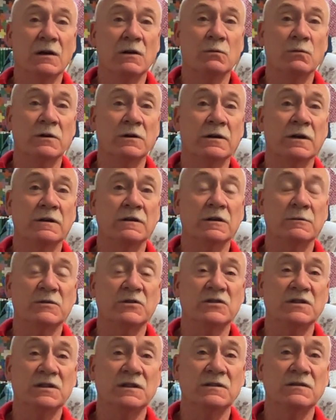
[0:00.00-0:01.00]
work on their
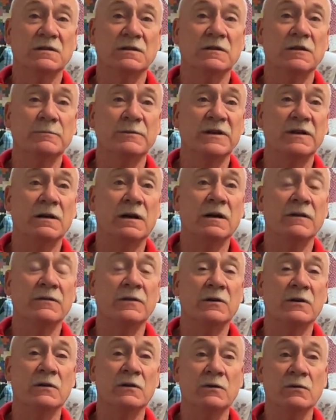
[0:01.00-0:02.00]
machines a little bit on
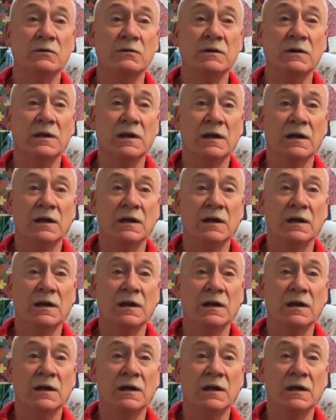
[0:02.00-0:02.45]
their own.